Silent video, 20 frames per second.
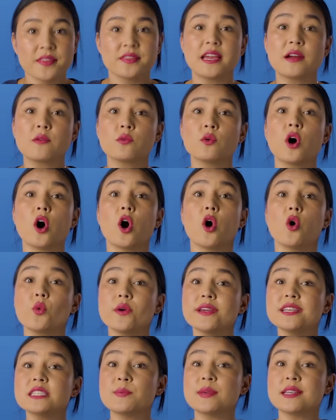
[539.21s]
there will
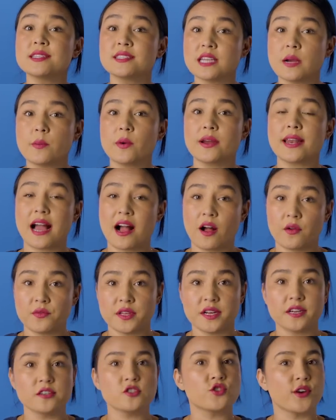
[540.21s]
always be someone out
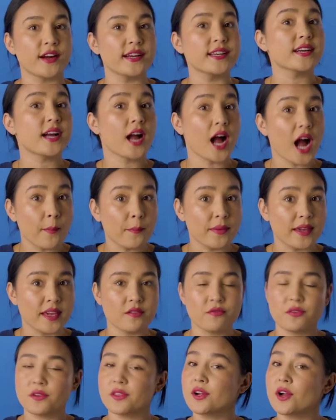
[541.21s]
there trying to copy
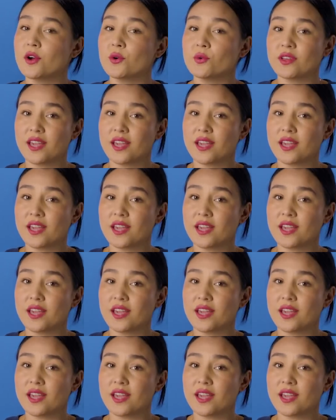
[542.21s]
it for their own